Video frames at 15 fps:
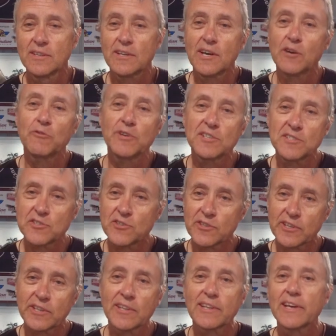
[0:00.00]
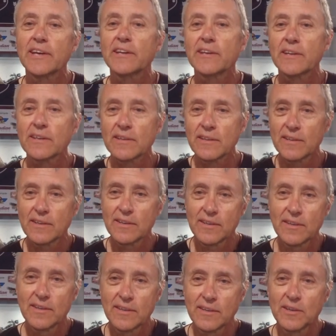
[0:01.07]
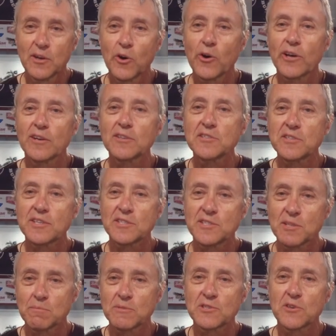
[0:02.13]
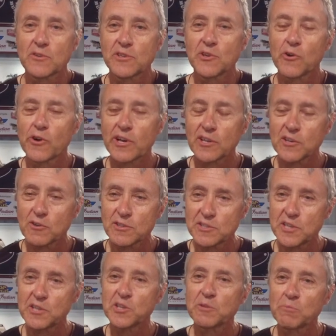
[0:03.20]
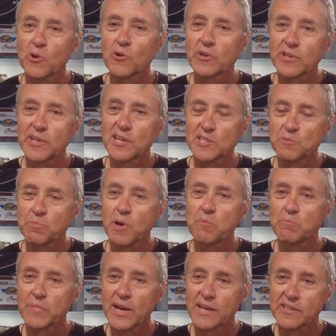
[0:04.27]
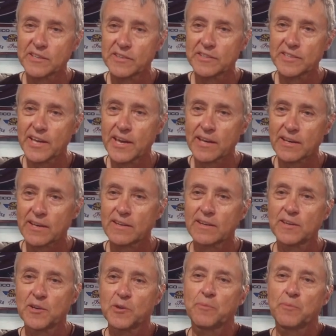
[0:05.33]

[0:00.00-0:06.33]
a recirculating oil system, so the oil goes into the motor, gets pumped back to the tank.